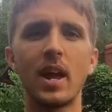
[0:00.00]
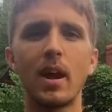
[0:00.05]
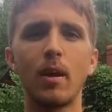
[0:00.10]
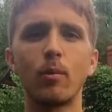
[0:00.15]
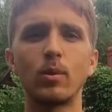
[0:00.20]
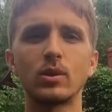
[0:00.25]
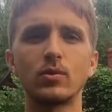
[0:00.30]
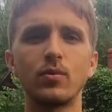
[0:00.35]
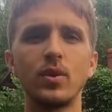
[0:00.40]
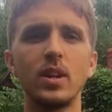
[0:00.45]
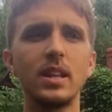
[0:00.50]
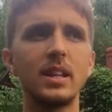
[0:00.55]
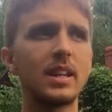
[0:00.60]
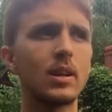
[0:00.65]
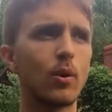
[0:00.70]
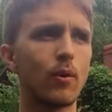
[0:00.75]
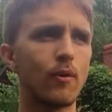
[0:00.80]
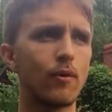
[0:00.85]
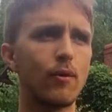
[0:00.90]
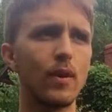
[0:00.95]
I was feeling,
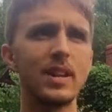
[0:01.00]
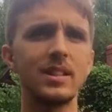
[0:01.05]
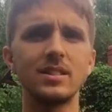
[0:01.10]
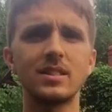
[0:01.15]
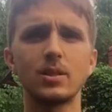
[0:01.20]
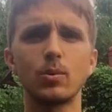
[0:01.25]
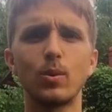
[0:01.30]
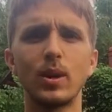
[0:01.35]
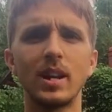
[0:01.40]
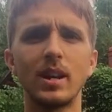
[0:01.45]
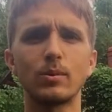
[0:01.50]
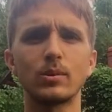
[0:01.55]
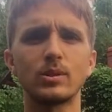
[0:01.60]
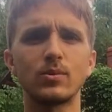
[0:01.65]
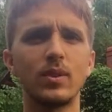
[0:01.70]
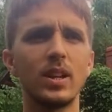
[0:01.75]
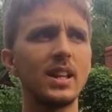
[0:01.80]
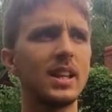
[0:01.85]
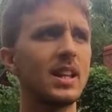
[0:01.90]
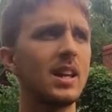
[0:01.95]
or friends the way I was
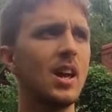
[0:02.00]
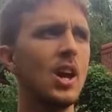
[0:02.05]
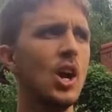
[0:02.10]
feeling,